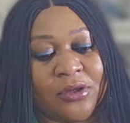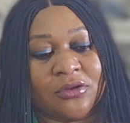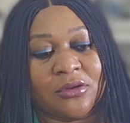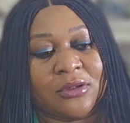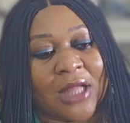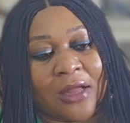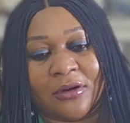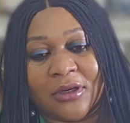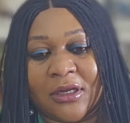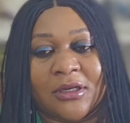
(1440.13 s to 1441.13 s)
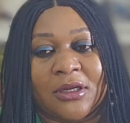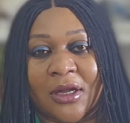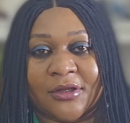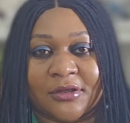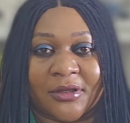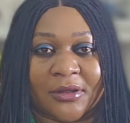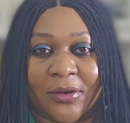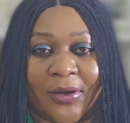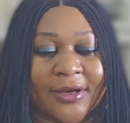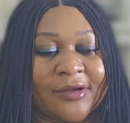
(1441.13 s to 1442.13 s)
want to look down on any country
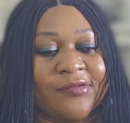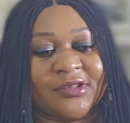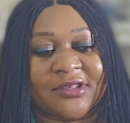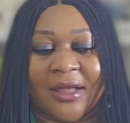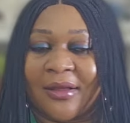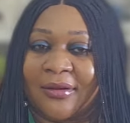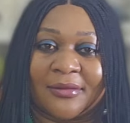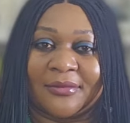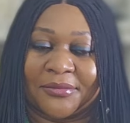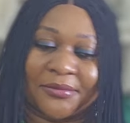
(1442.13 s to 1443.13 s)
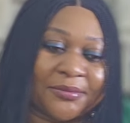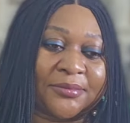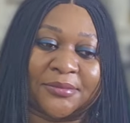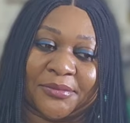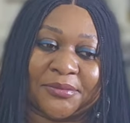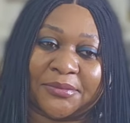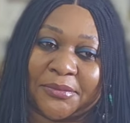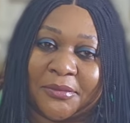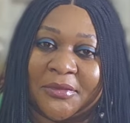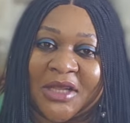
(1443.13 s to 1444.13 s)
or any visa. Mm-mm-mm.
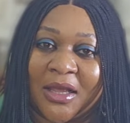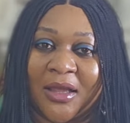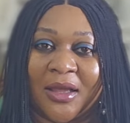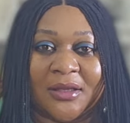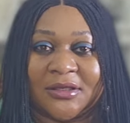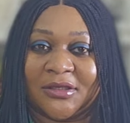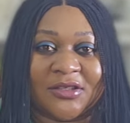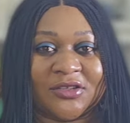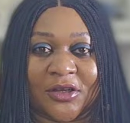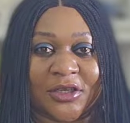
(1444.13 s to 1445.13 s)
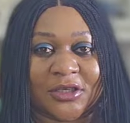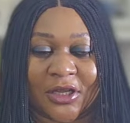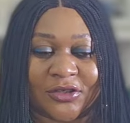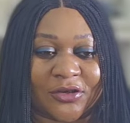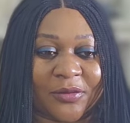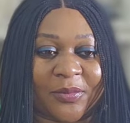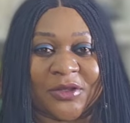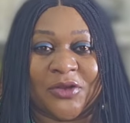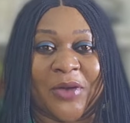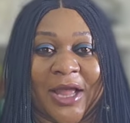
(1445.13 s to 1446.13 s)
This is not the intention.
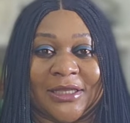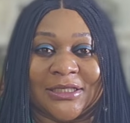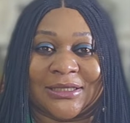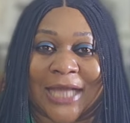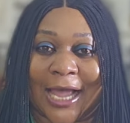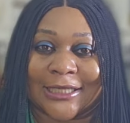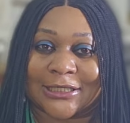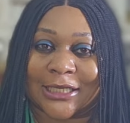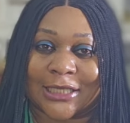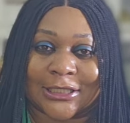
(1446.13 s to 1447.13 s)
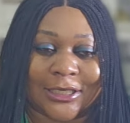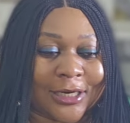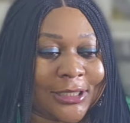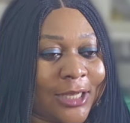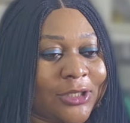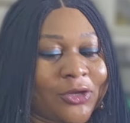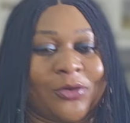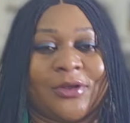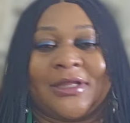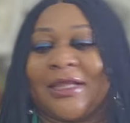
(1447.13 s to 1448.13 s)
But the way these guys exaggerated the
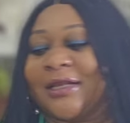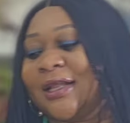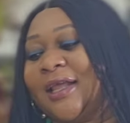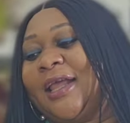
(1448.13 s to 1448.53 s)
whole thing,